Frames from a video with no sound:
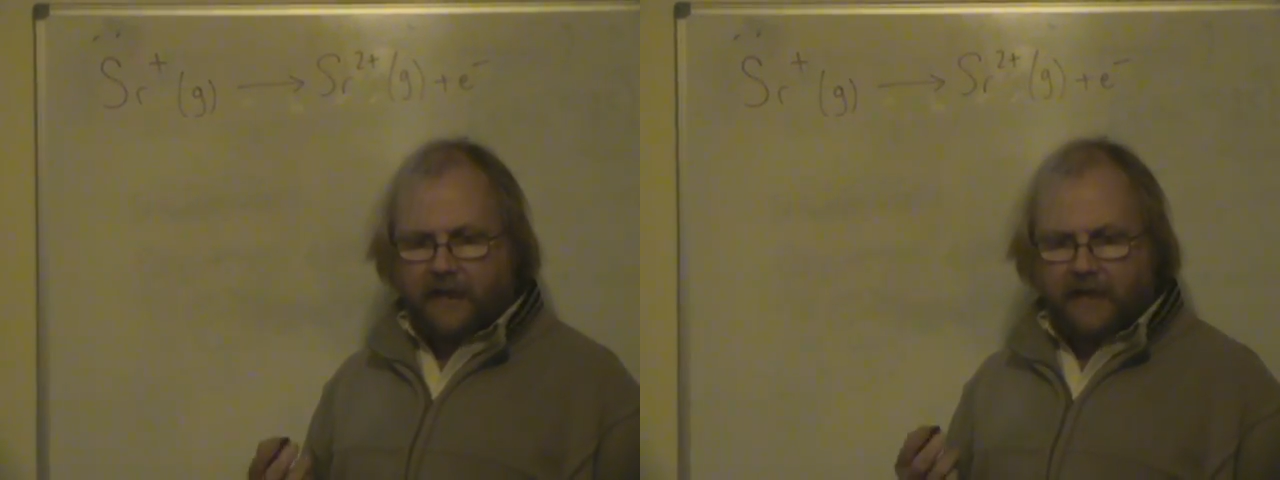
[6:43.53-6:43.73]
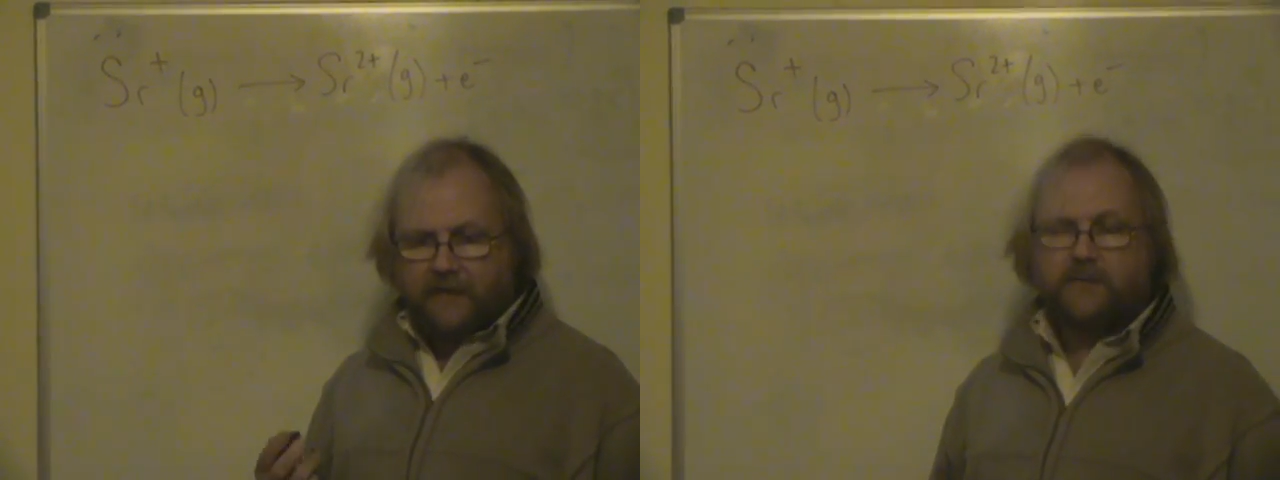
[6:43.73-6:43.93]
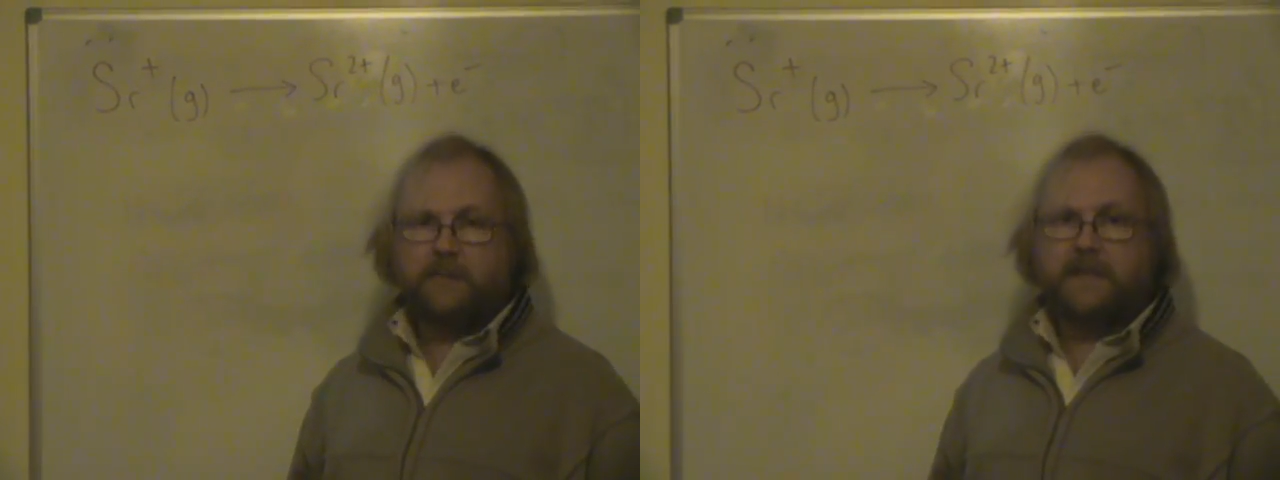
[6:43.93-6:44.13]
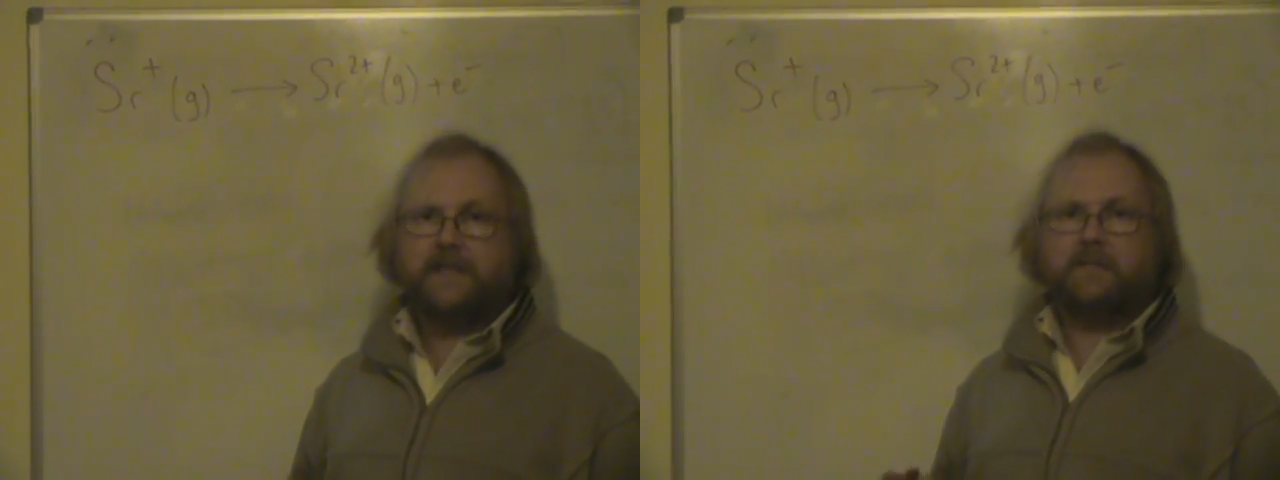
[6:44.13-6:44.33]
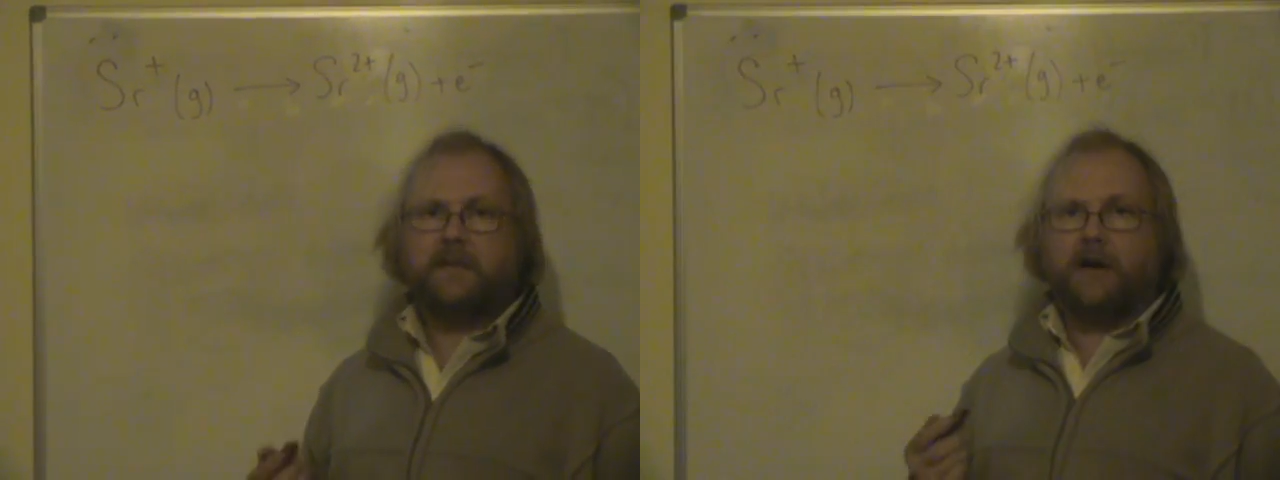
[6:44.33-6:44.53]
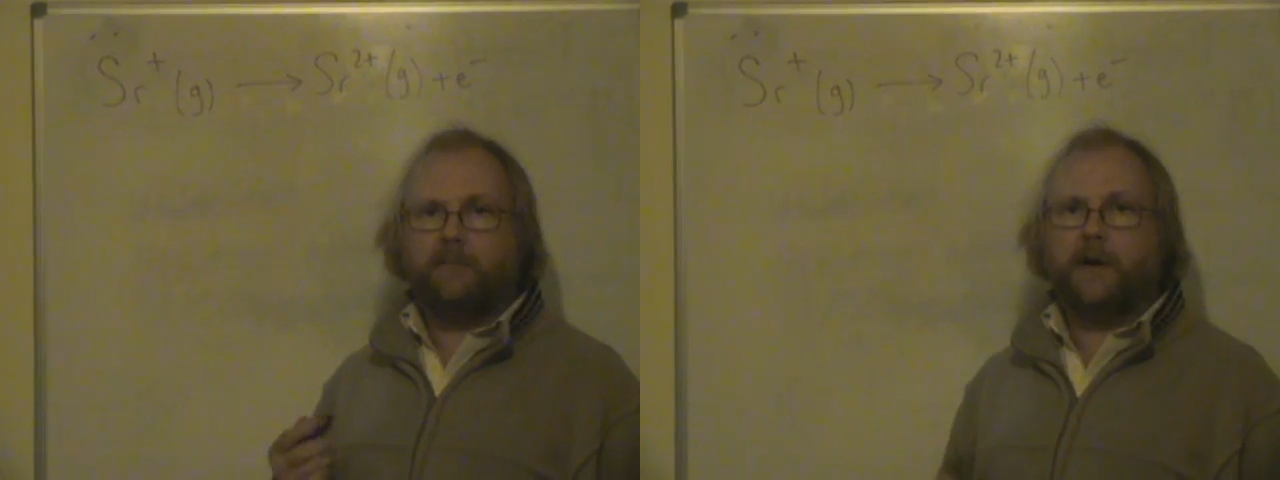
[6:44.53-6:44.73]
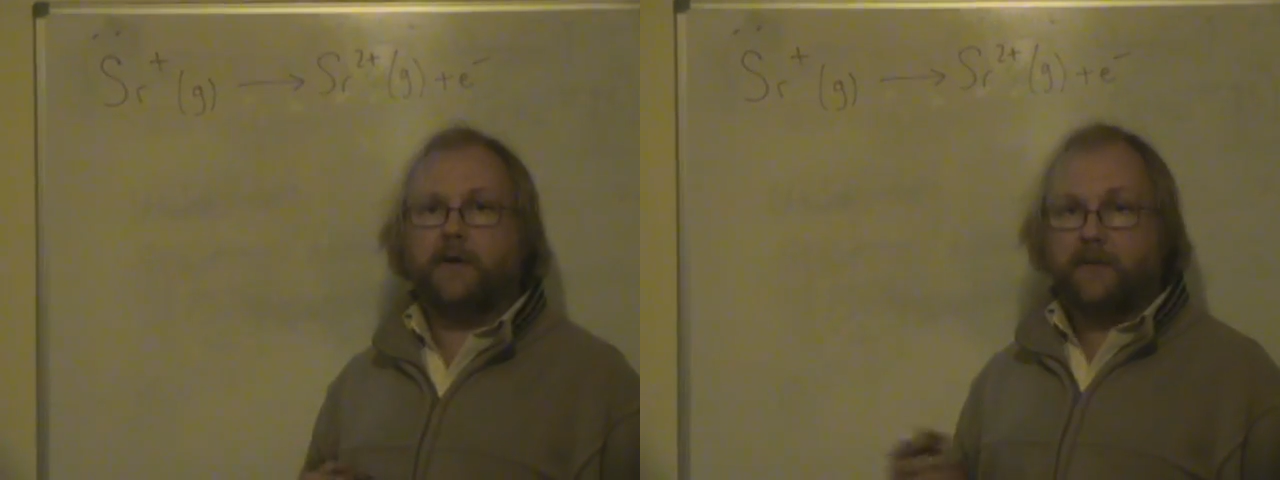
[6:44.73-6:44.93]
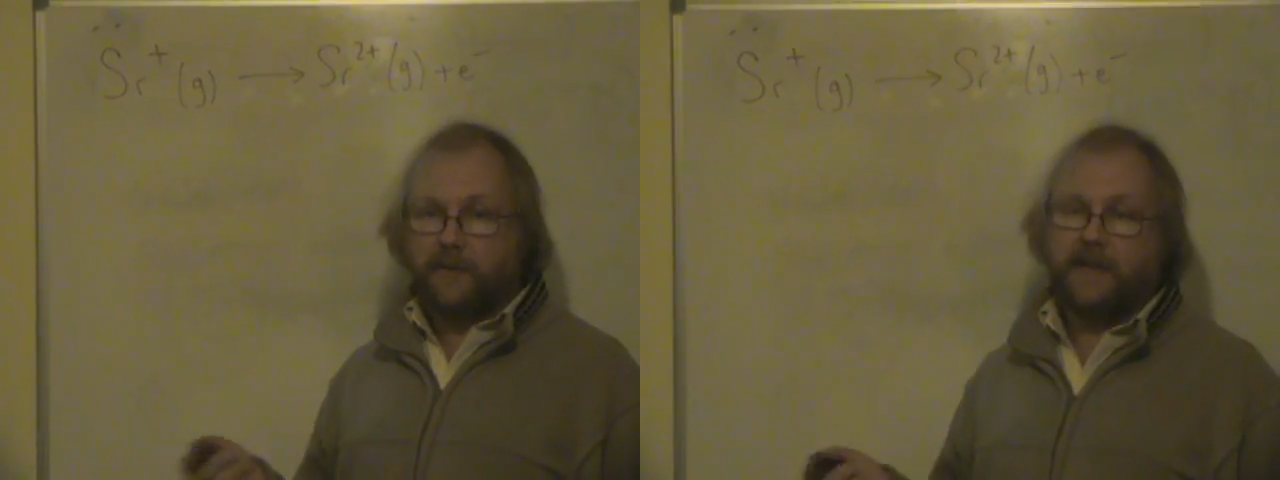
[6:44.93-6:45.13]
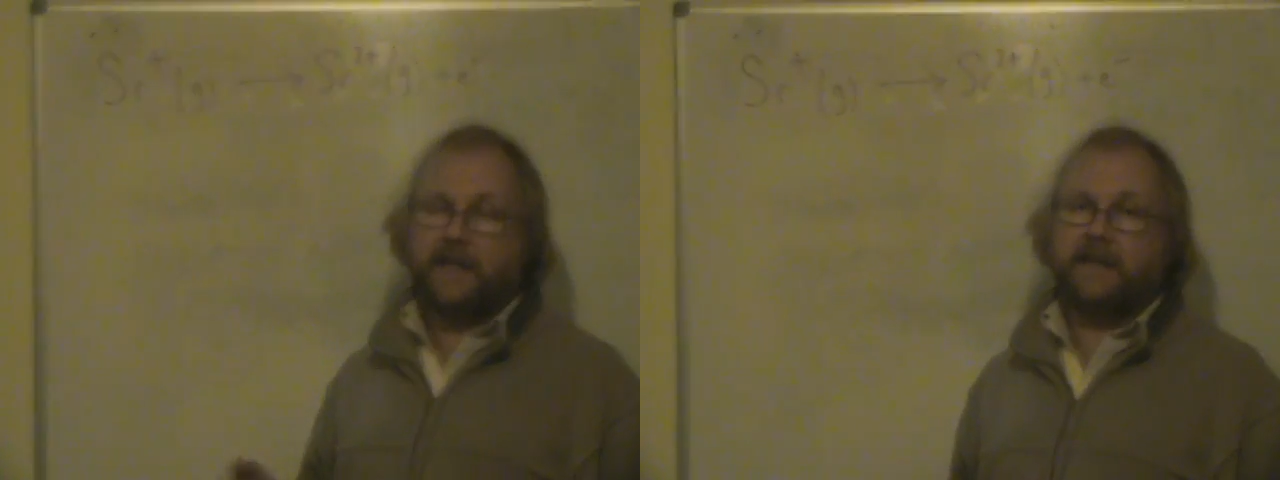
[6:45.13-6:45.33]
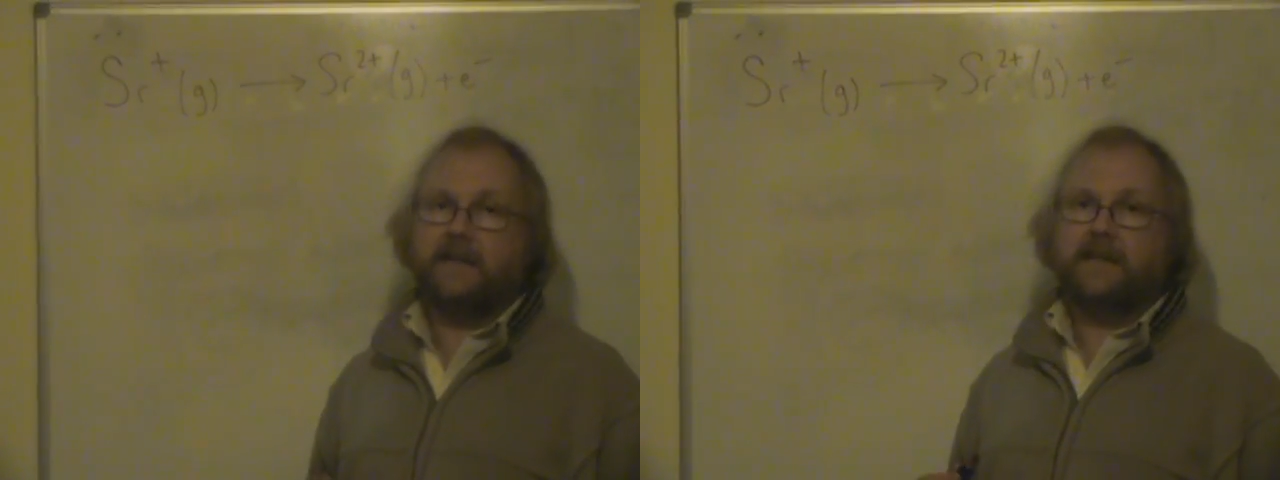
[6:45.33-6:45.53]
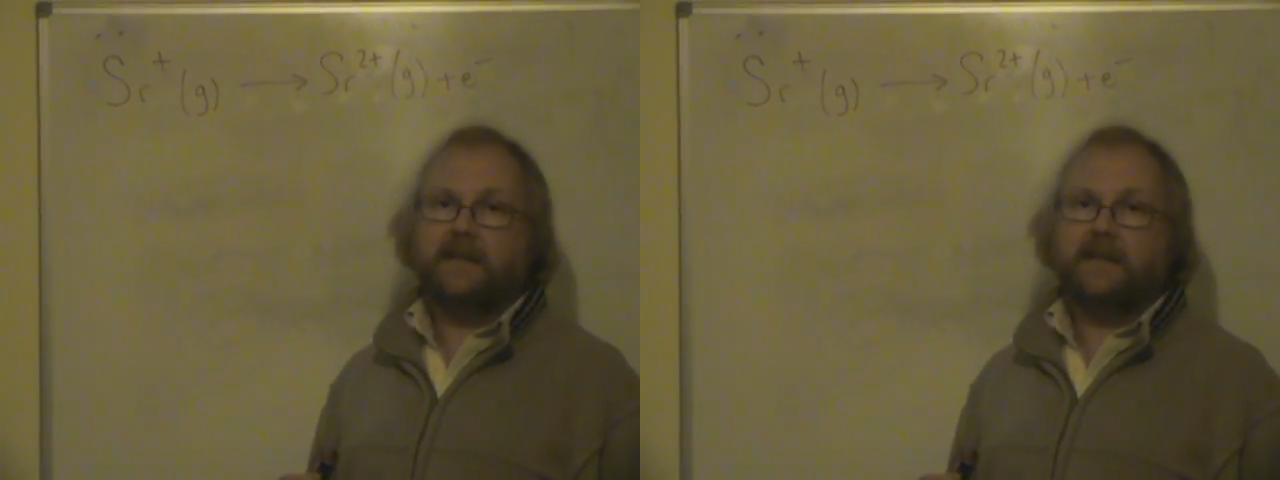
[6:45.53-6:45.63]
and rubidium are both in